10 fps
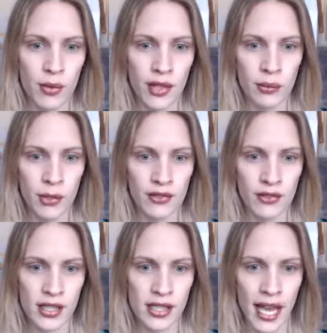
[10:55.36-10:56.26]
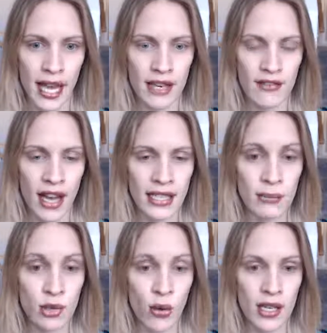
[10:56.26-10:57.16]
with me for a second. In fact,
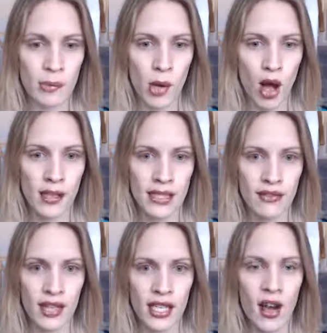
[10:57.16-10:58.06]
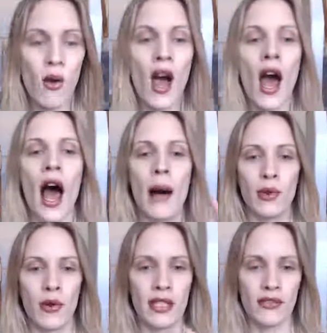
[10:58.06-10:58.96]
I'm going to pause the video.
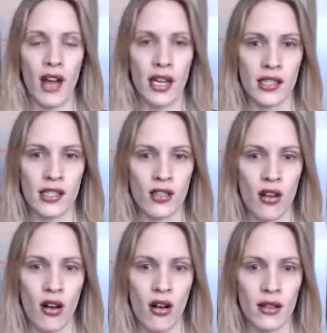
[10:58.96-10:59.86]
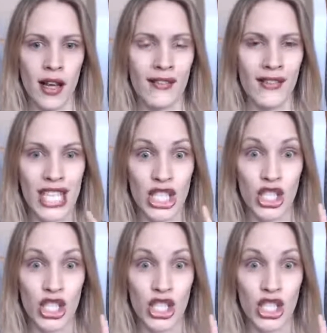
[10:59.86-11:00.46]
I'm going to find a skull of an